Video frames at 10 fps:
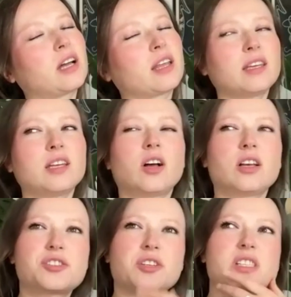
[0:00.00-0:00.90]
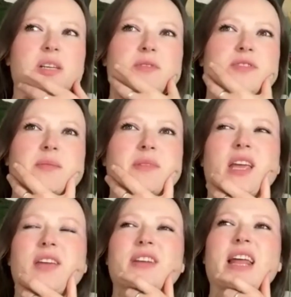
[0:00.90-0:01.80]
I think in Austria, some of them, they
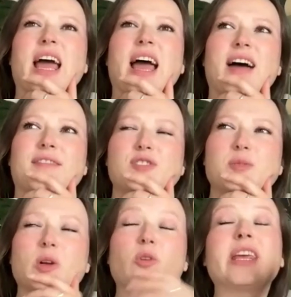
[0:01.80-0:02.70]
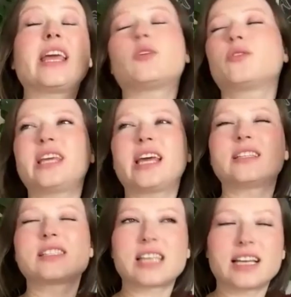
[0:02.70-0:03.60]
even have to be, or they get, no, they get
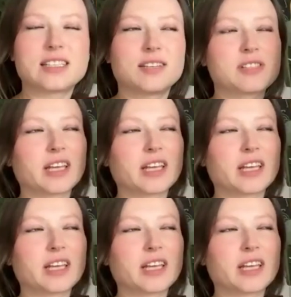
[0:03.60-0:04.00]
incentives.